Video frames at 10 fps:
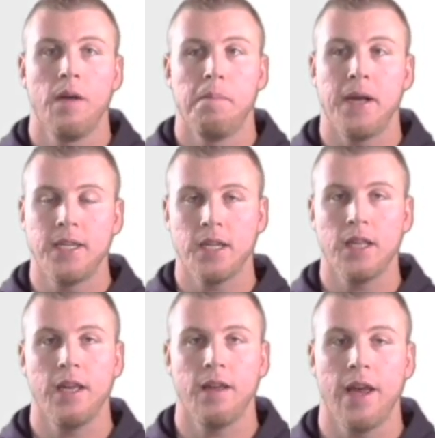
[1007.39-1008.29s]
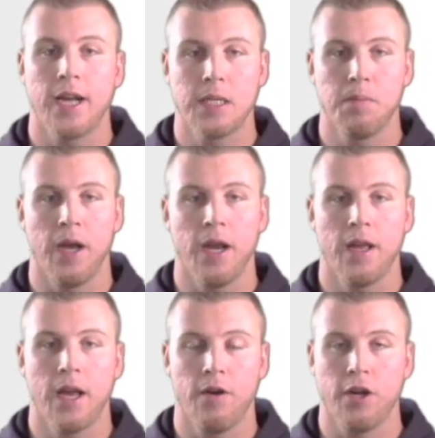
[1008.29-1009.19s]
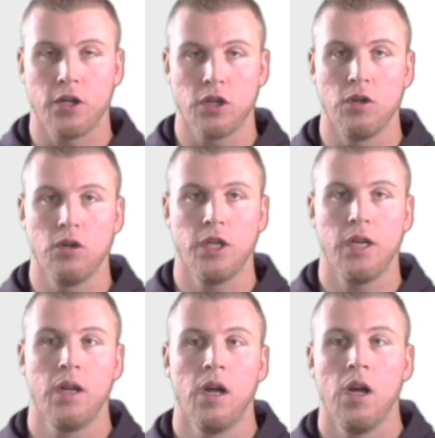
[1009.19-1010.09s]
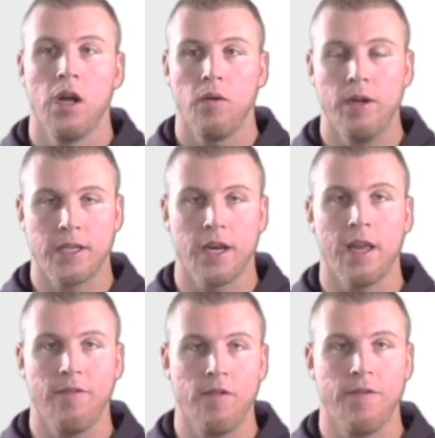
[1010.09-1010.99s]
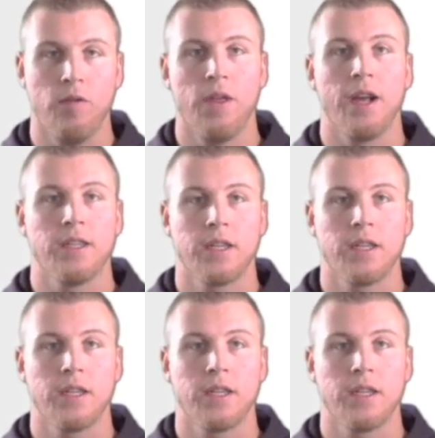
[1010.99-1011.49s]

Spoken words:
basically explaining how your solution is going to give you a few things.